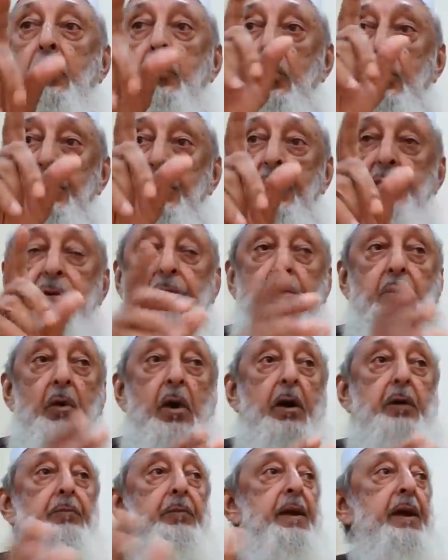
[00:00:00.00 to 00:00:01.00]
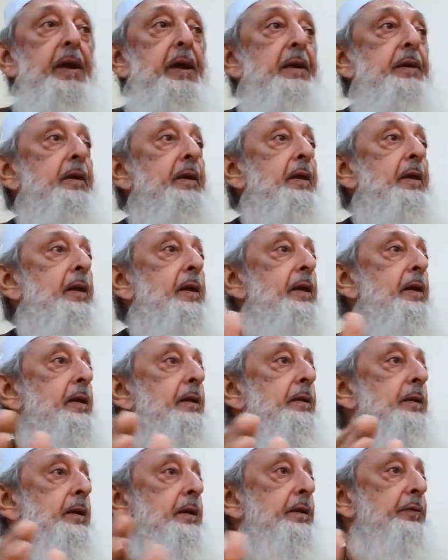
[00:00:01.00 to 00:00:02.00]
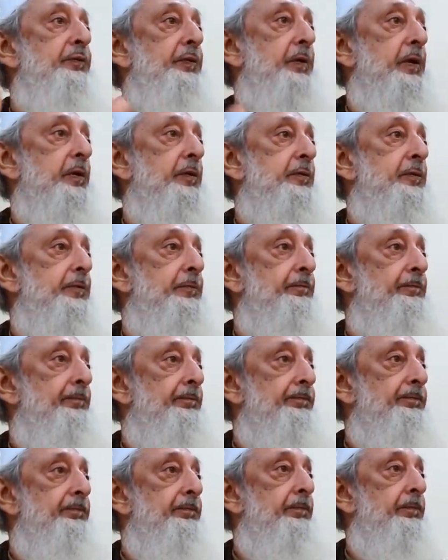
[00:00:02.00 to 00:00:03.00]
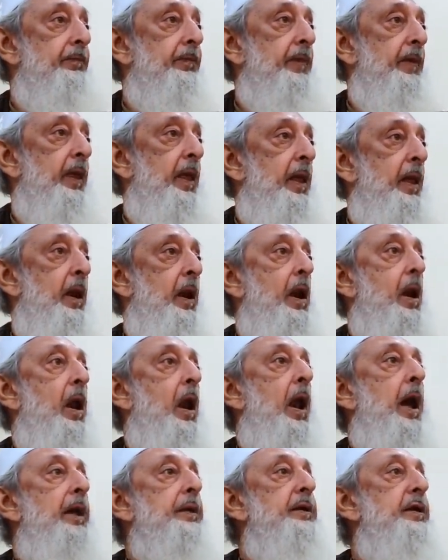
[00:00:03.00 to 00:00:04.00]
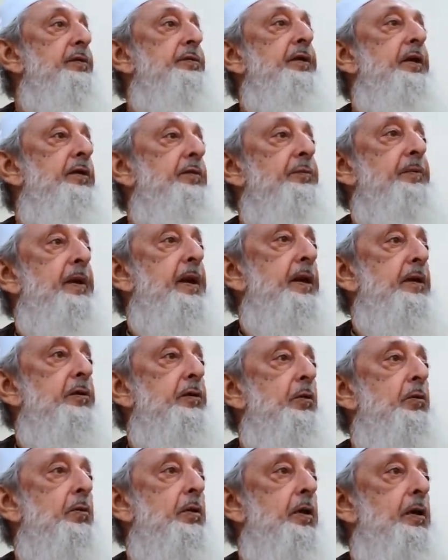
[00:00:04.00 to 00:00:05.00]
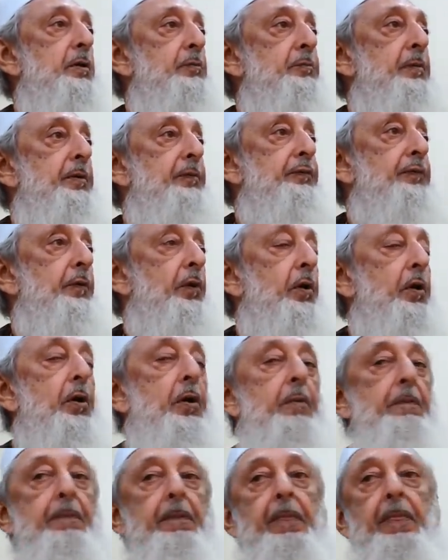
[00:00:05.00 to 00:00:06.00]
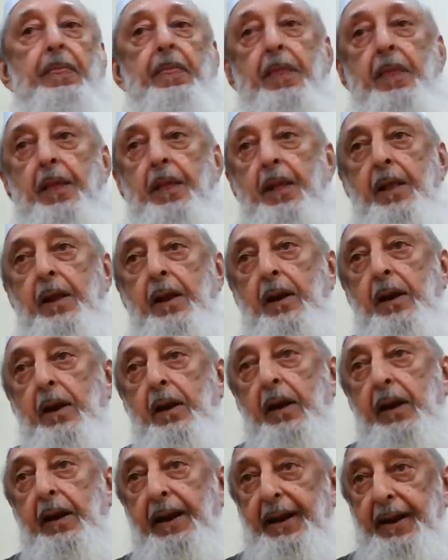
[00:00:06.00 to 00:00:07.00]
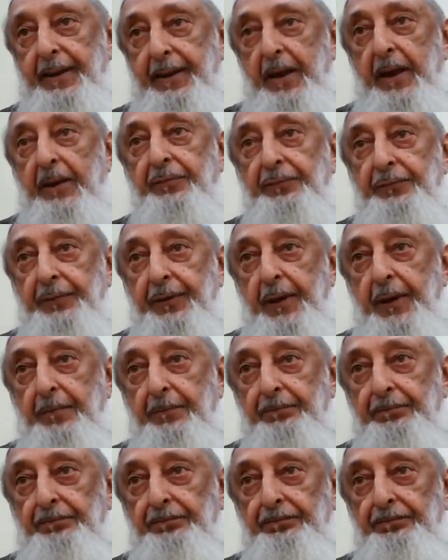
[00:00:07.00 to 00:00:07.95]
So this is what made the difference. And this explained the word before and after.